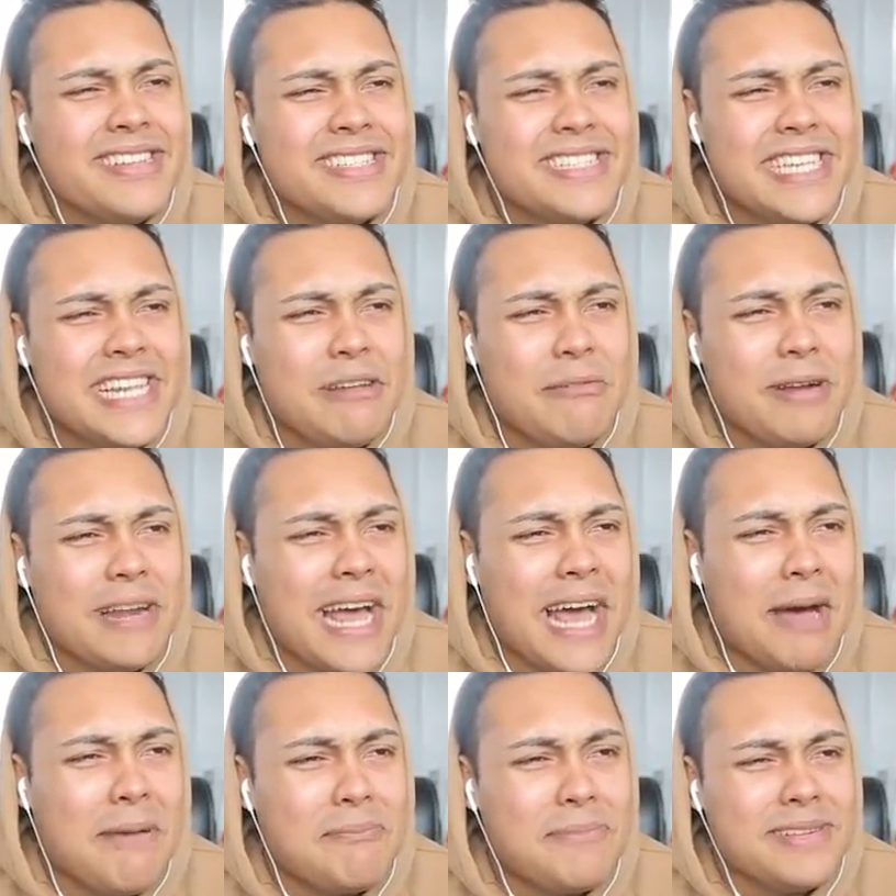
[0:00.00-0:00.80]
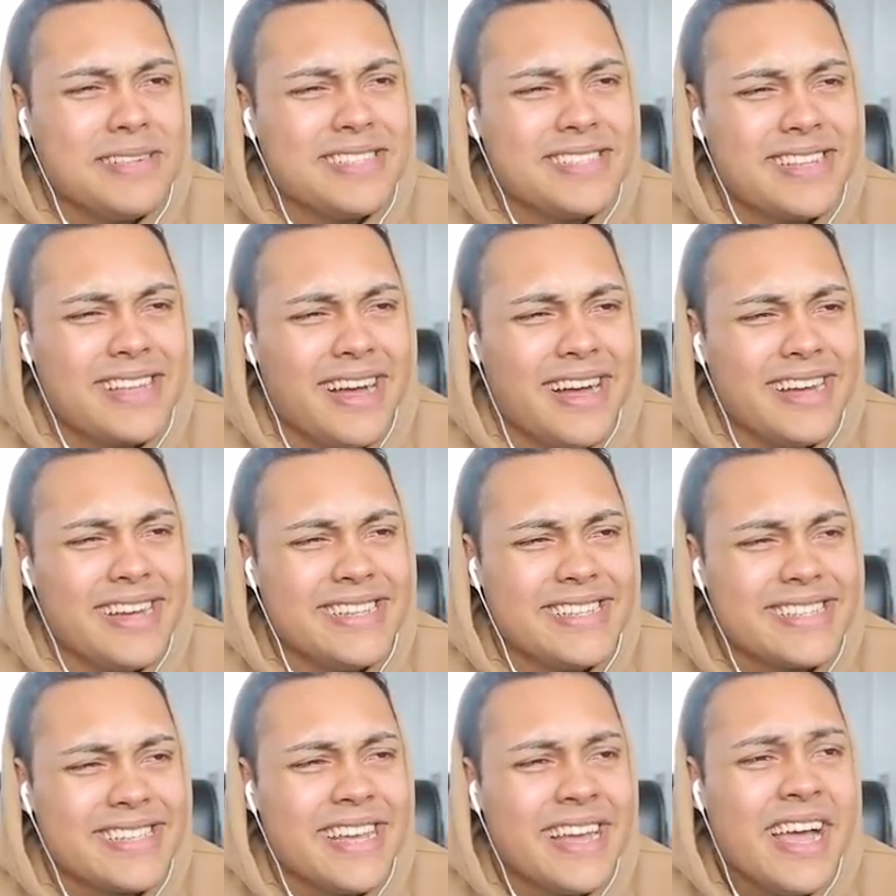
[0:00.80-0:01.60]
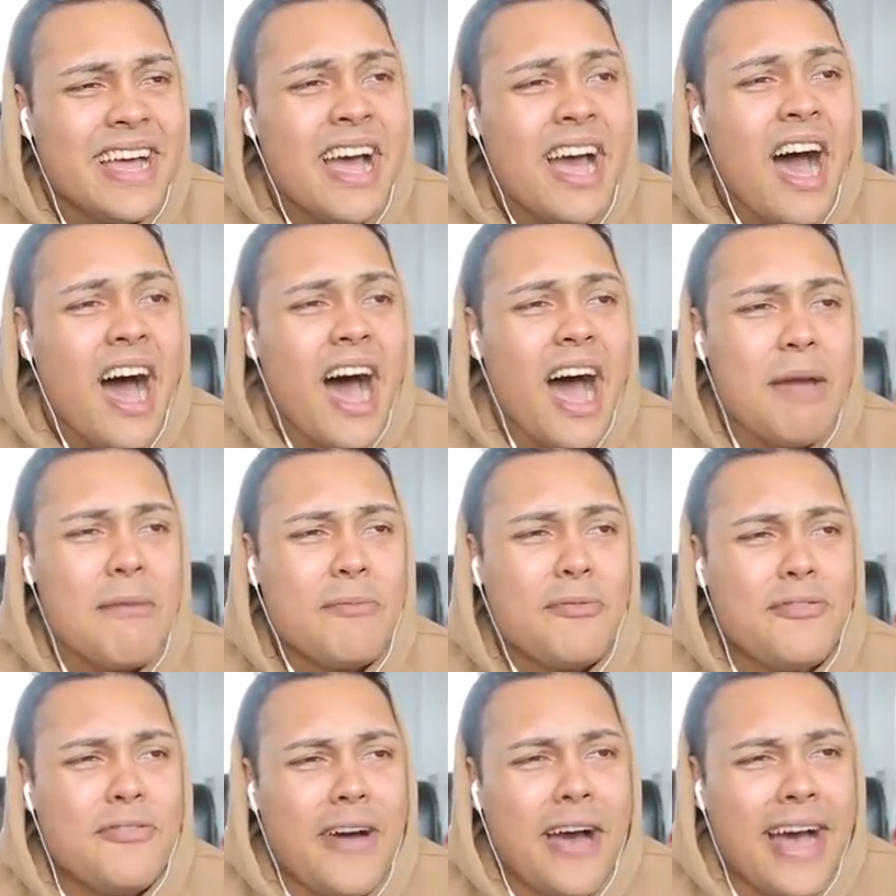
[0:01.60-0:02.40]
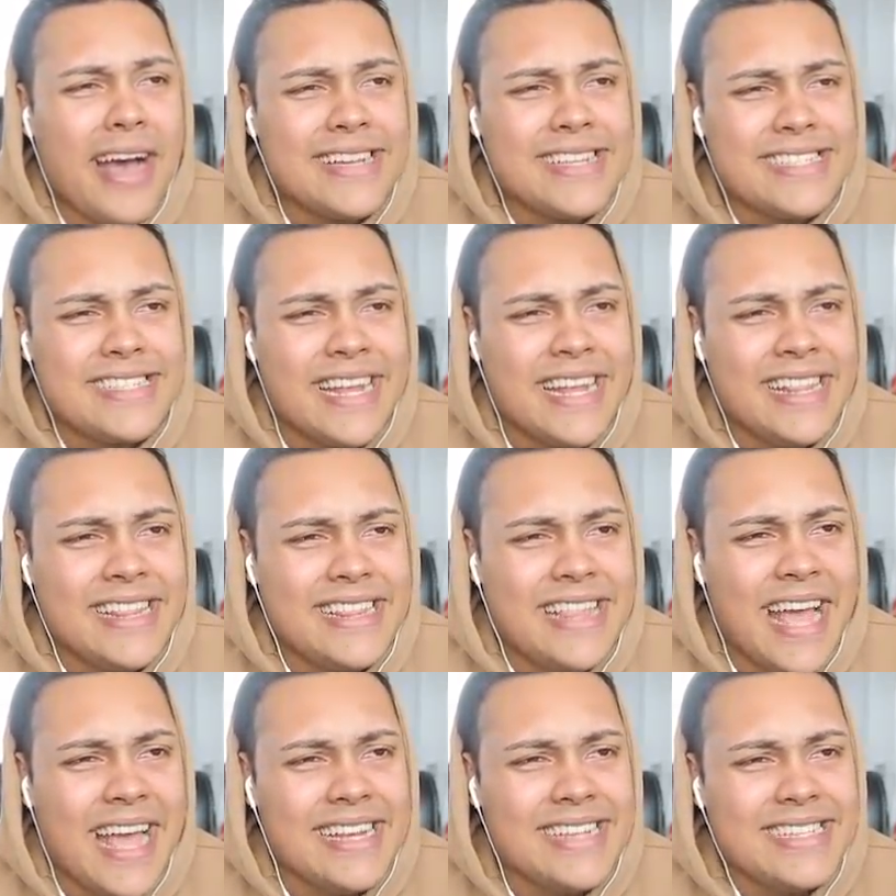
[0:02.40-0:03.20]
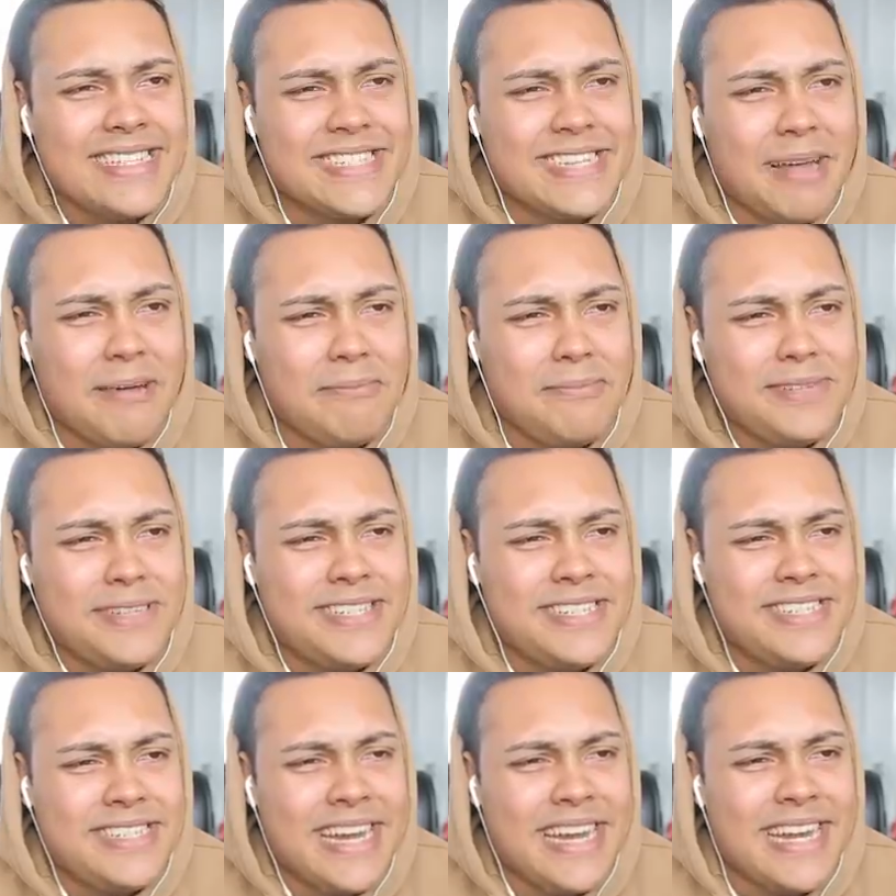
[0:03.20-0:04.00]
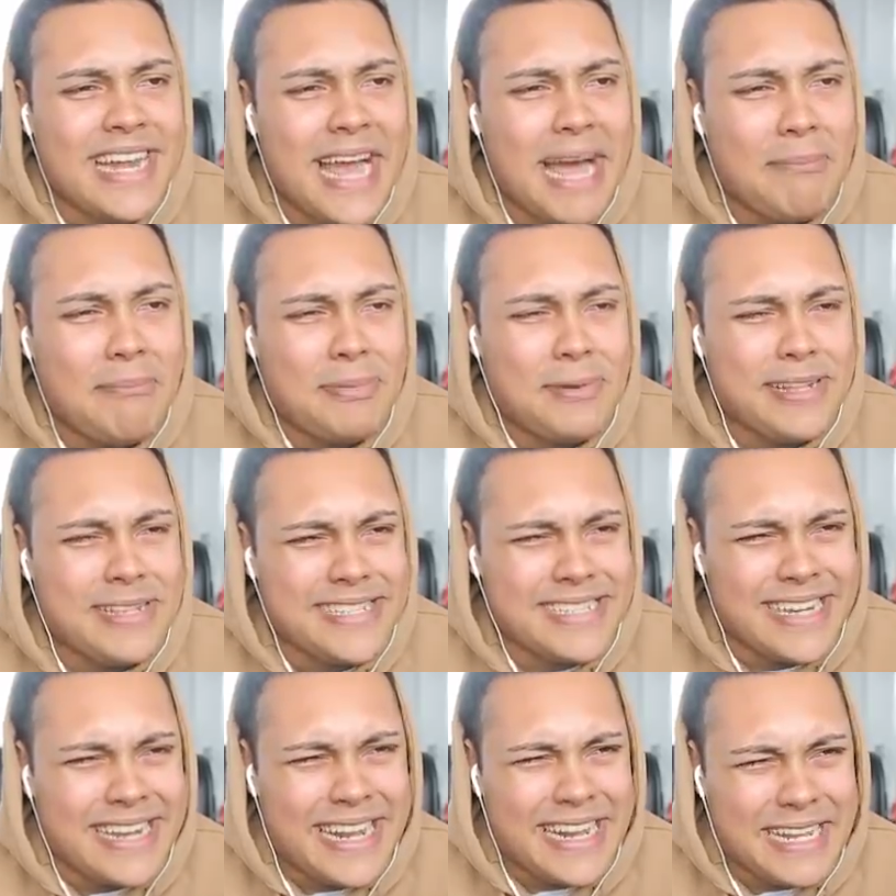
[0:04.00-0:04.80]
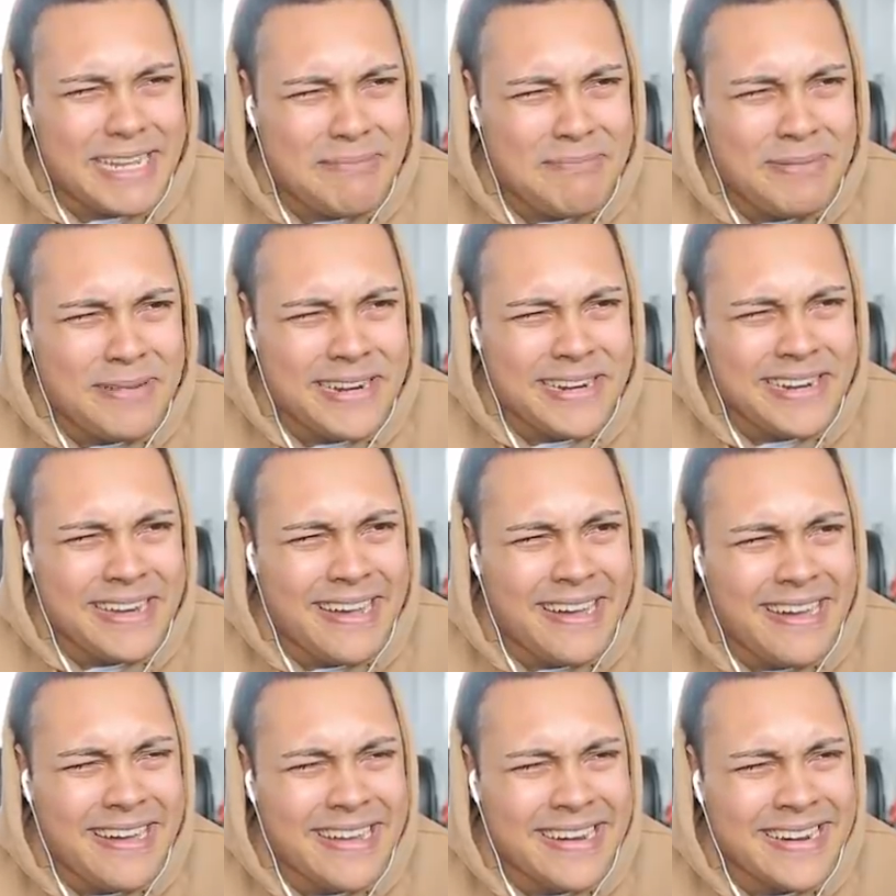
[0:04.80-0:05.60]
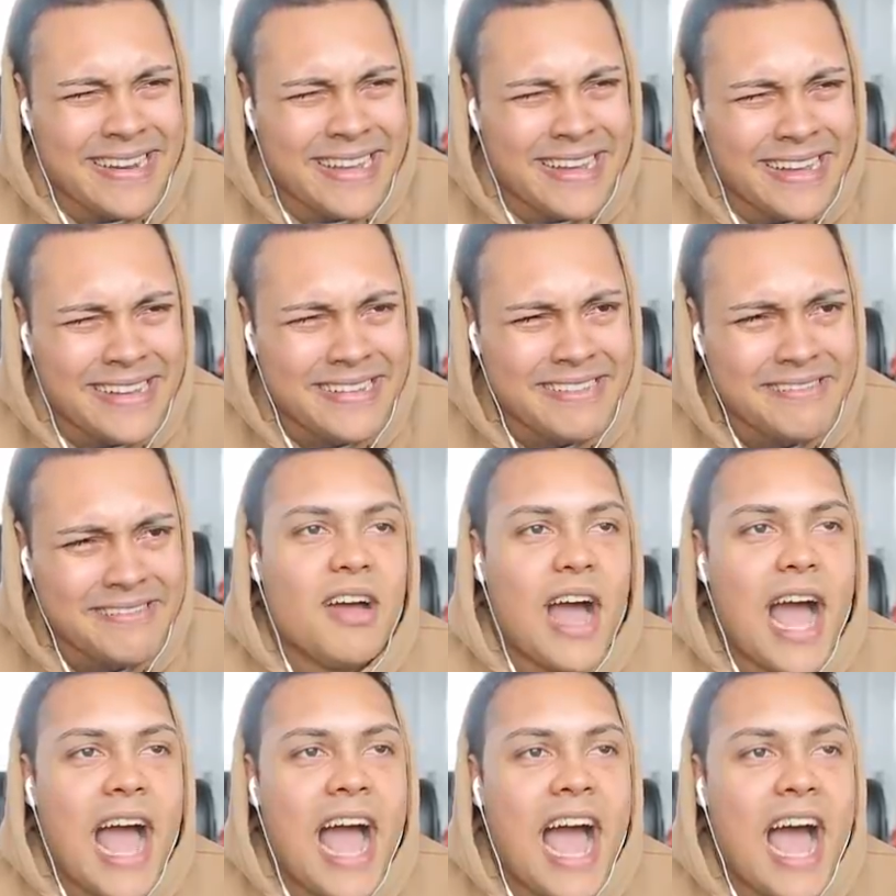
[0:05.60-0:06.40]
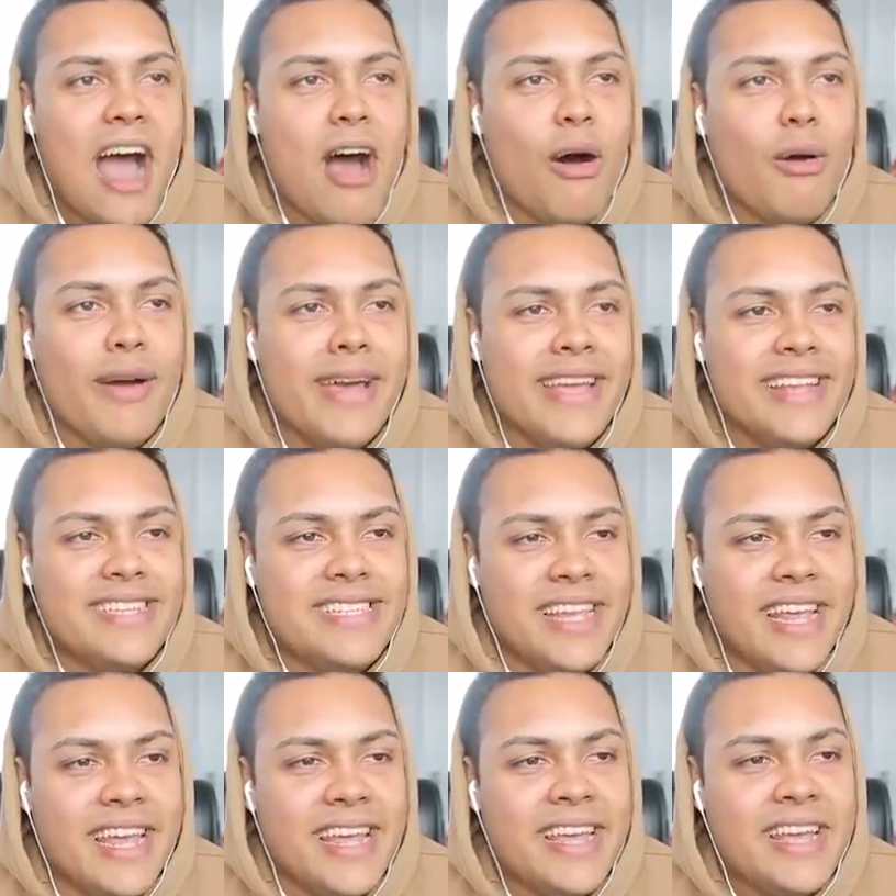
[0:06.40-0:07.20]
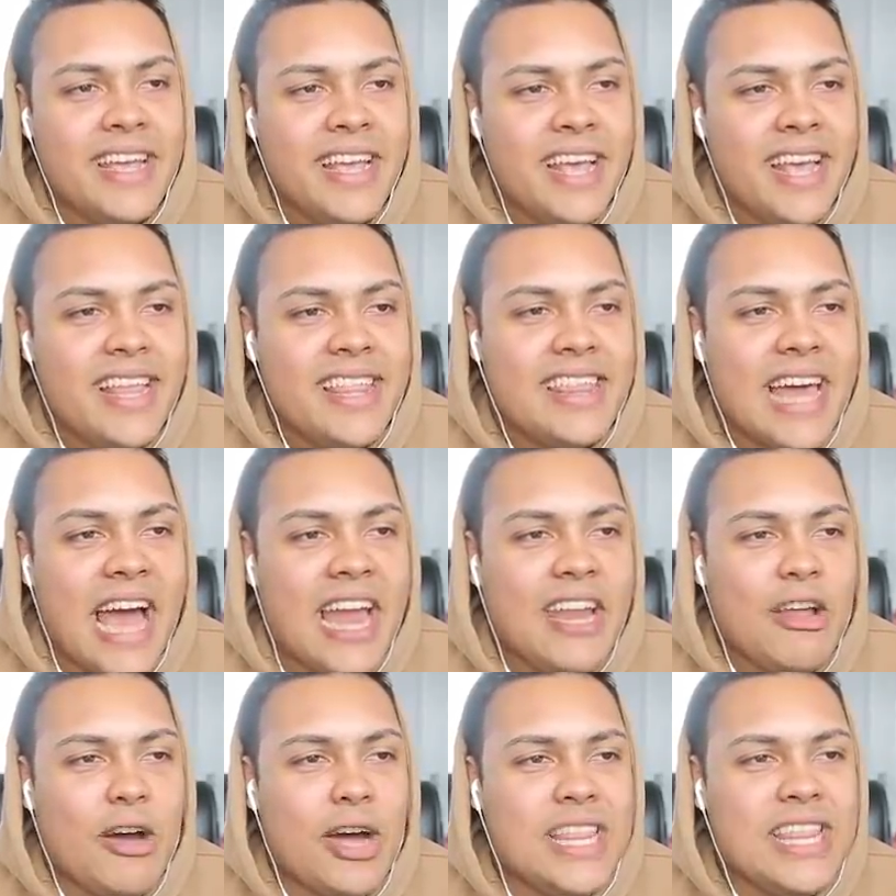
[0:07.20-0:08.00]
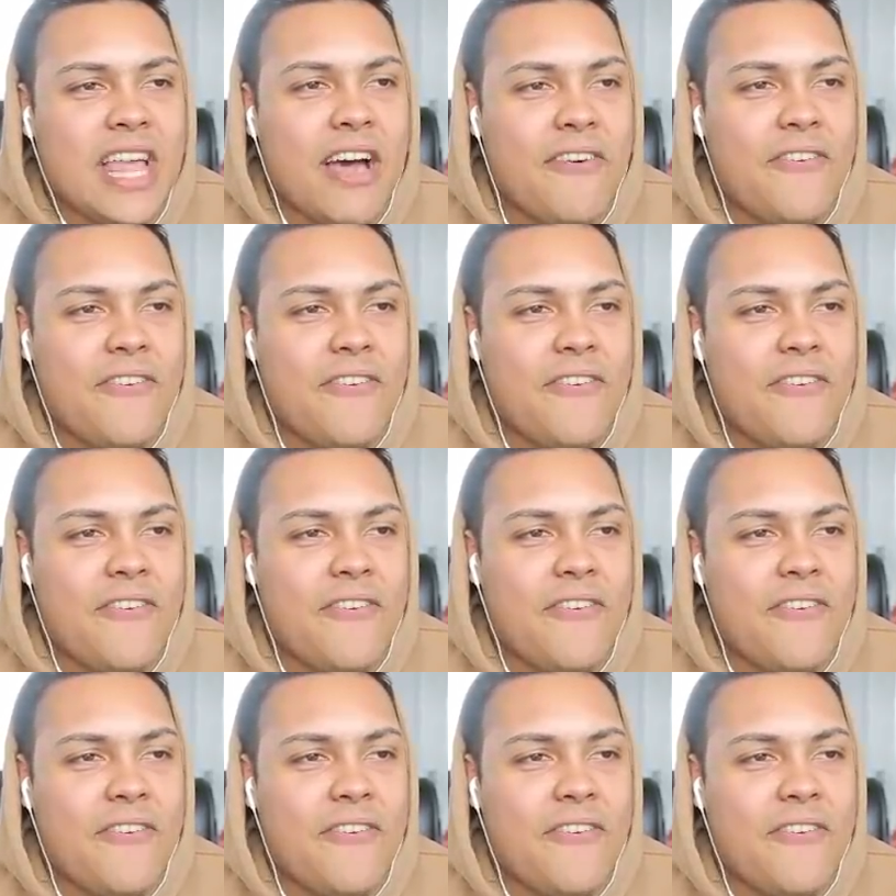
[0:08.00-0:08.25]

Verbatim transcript: See what happens, guys. I'm first, and then some shit happens like a banana. How is it that on the